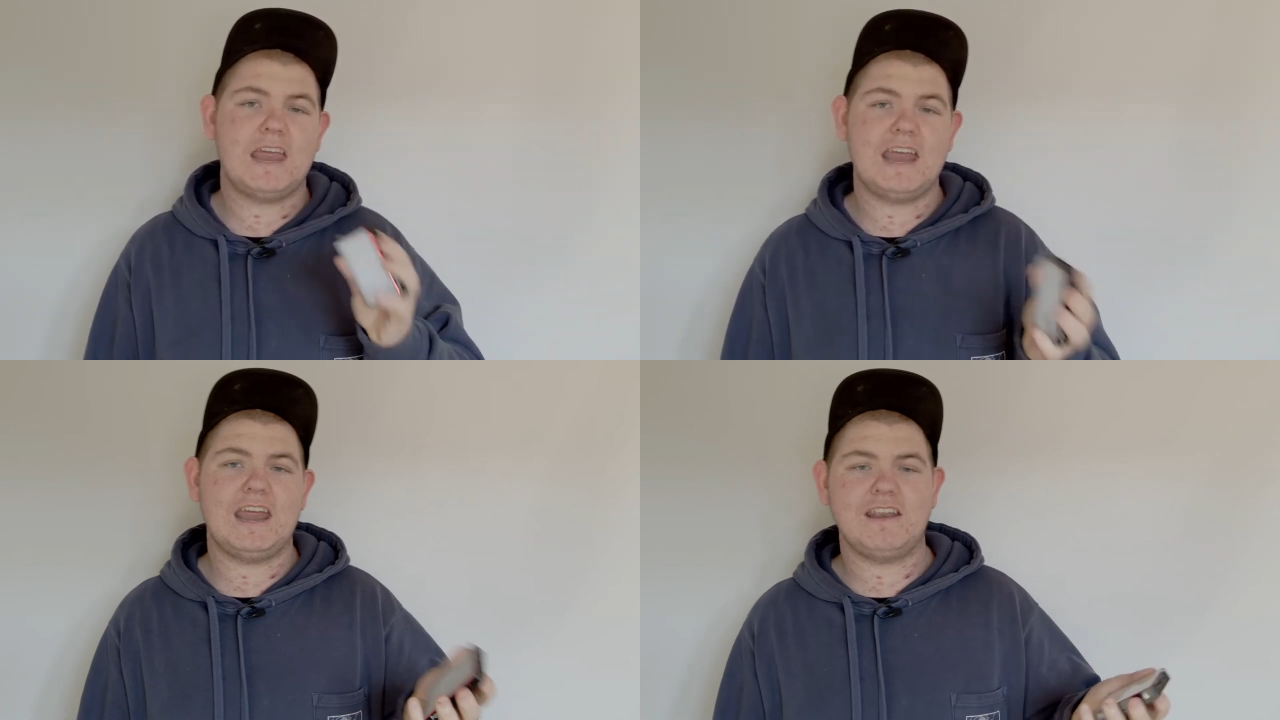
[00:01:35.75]

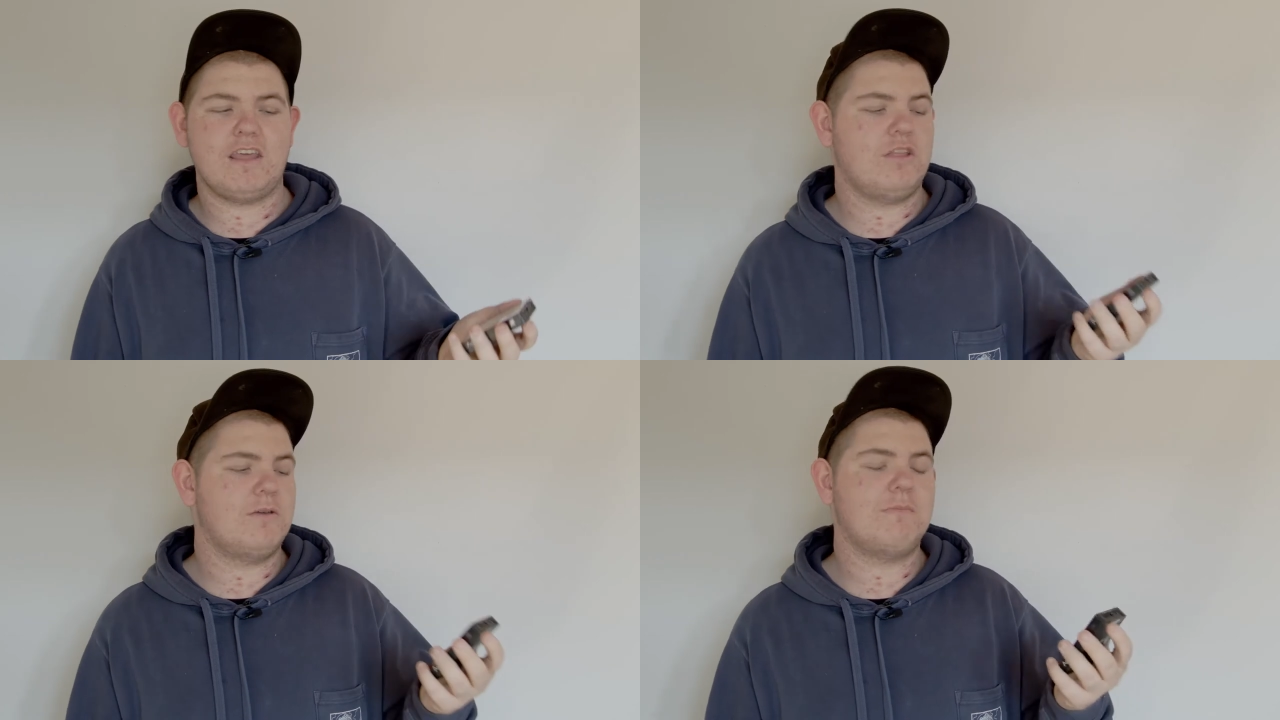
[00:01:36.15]
and
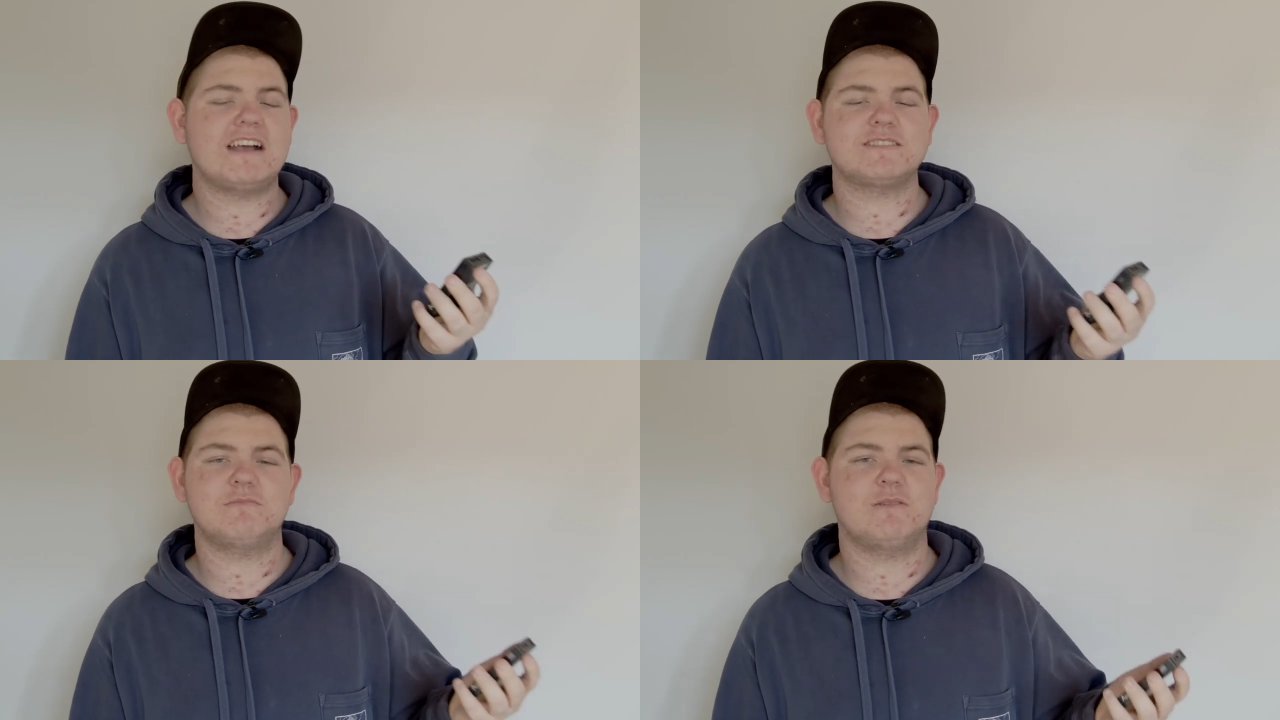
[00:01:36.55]
the
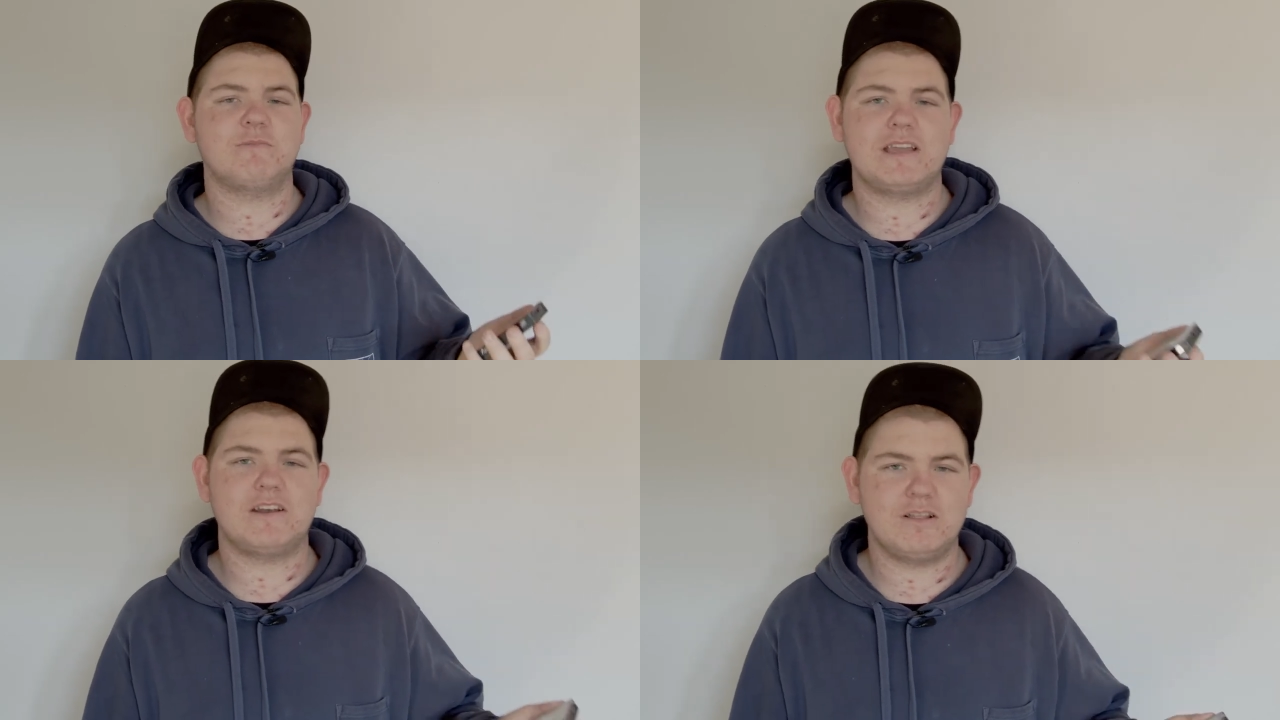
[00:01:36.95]

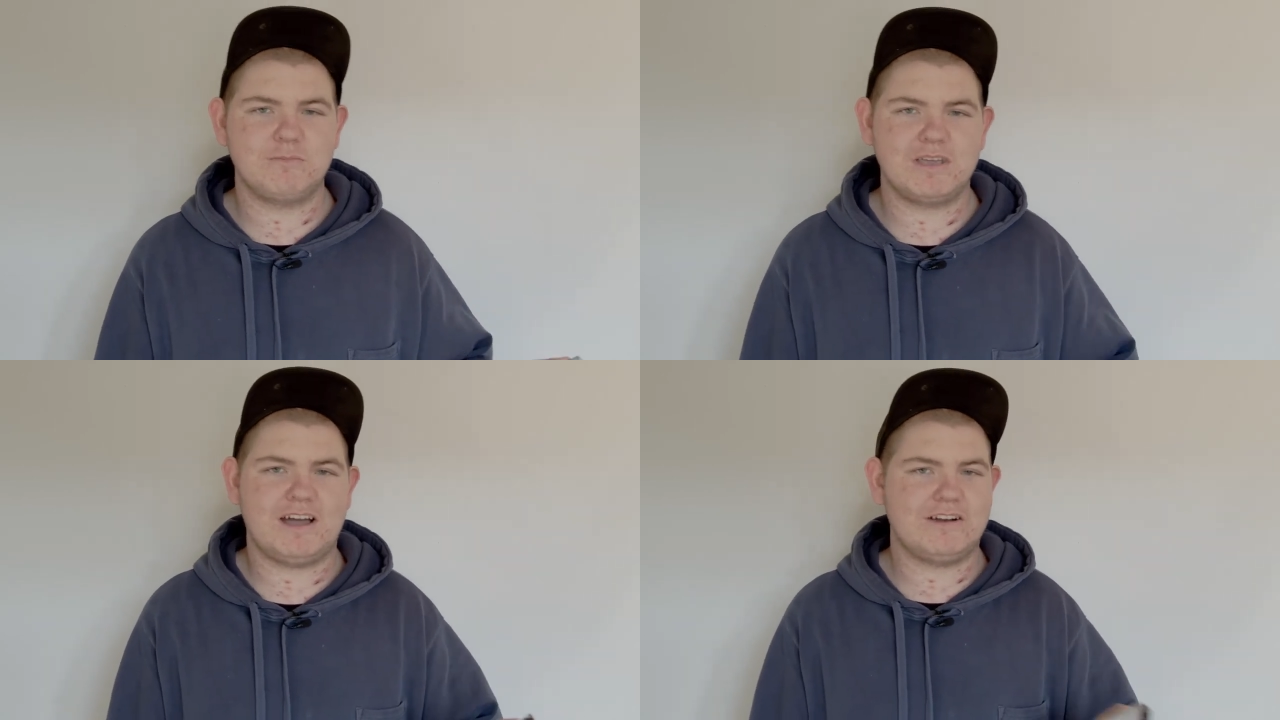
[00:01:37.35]
maximum can only
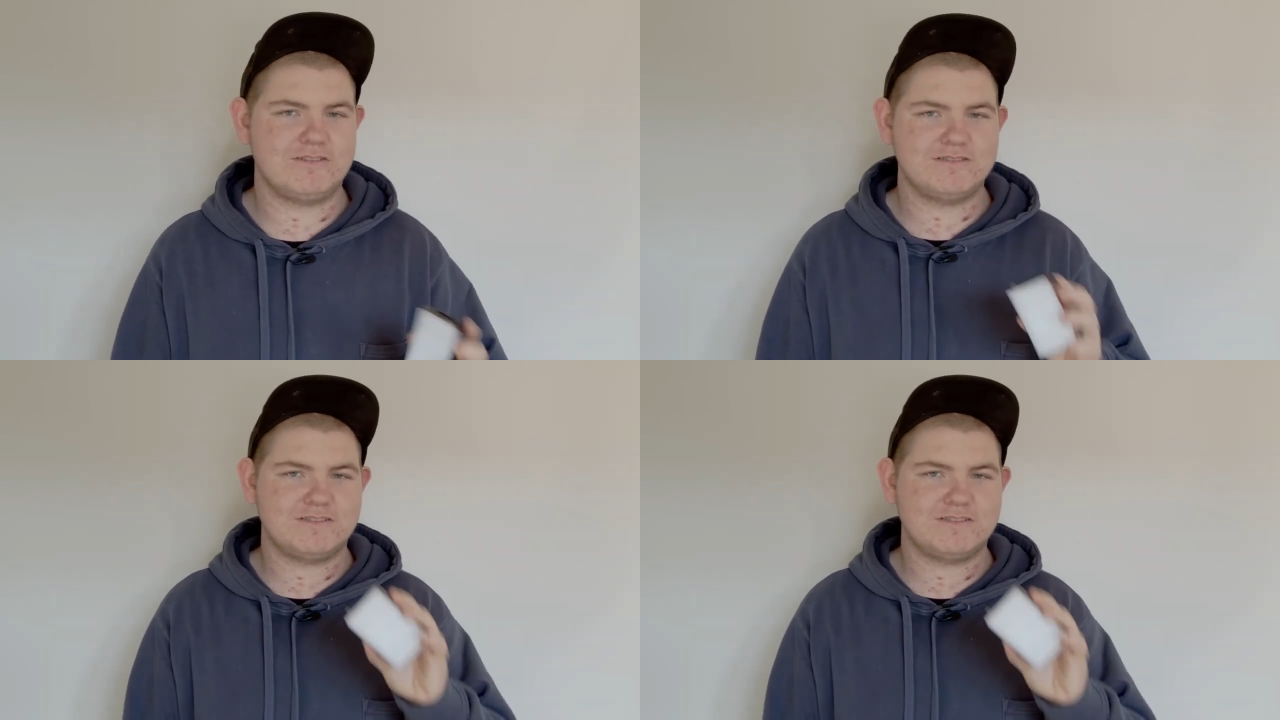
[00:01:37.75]
be 100.